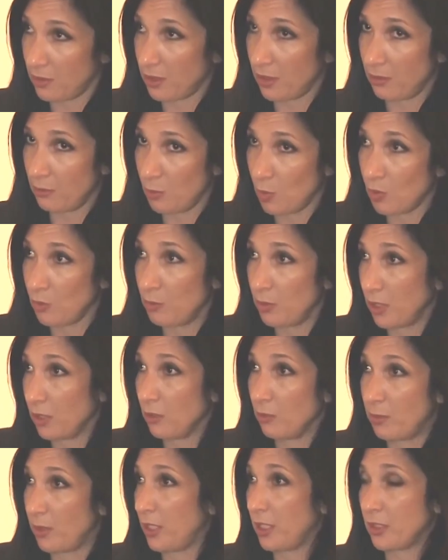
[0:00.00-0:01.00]
that more
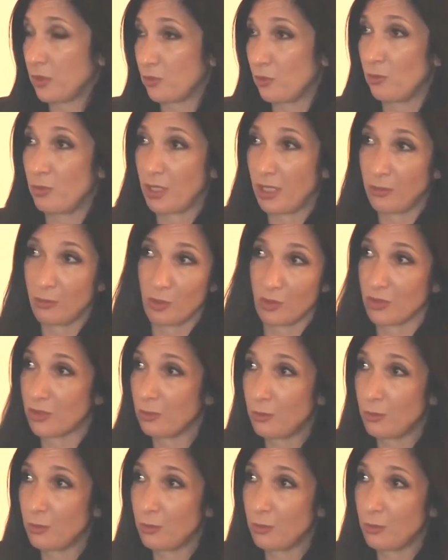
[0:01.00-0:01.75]
bigger banks will buy more